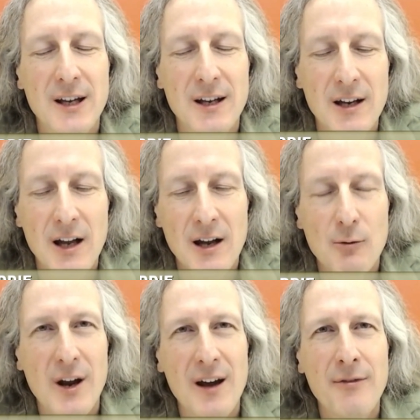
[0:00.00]
And, and, and
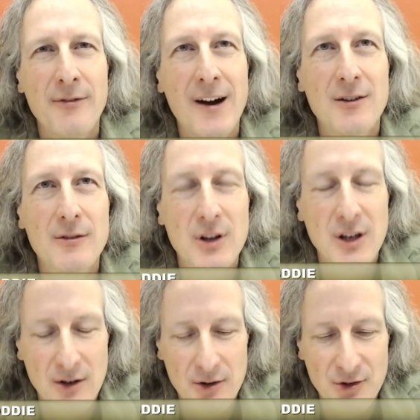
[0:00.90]
what I've found over the
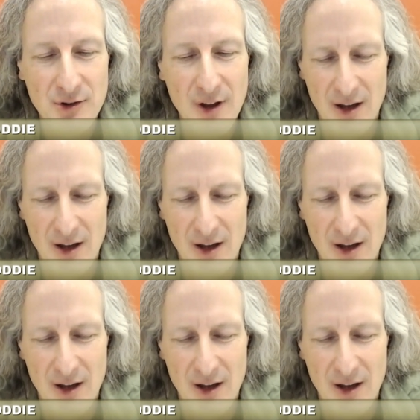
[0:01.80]
years,